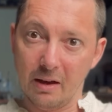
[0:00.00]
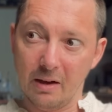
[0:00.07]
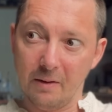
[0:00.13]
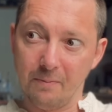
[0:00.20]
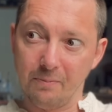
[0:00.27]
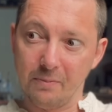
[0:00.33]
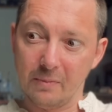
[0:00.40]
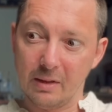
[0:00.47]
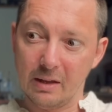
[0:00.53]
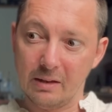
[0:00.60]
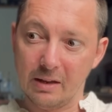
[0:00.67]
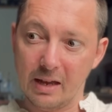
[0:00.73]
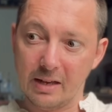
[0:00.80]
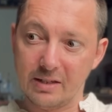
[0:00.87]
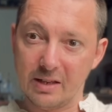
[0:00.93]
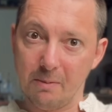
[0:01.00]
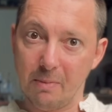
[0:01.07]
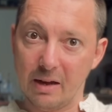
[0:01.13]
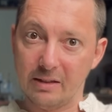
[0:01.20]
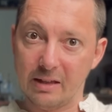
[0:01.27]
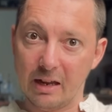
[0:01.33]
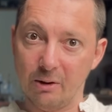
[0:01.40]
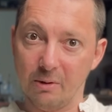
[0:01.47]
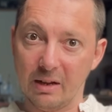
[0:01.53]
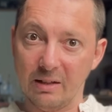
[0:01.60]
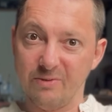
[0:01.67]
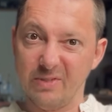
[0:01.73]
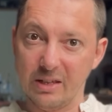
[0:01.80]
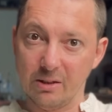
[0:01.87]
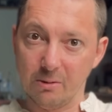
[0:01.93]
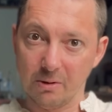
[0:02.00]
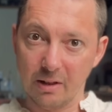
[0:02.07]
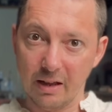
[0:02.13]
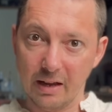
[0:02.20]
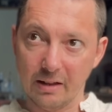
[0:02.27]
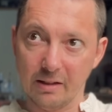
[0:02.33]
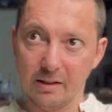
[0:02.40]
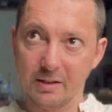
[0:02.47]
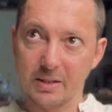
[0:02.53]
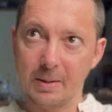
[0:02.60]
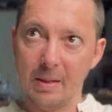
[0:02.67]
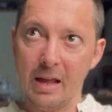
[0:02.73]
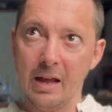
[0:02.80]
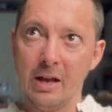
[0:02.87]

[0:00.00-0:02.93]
an essay by Italo Calvino on lightness.